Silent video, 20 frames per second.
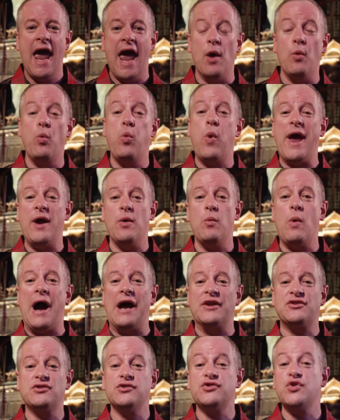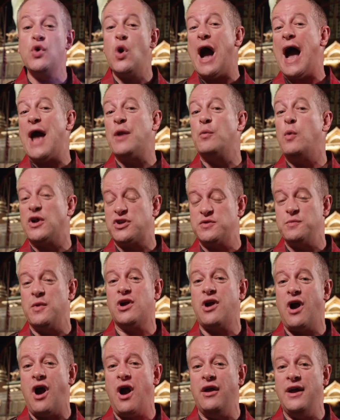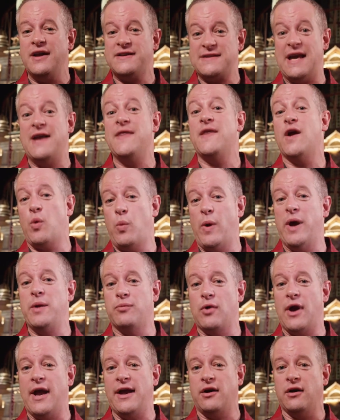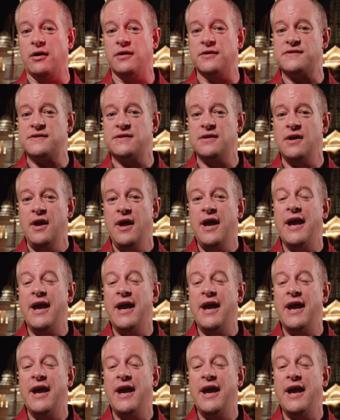and Weight Watchers who hide whatchamacallits in their windbreakers.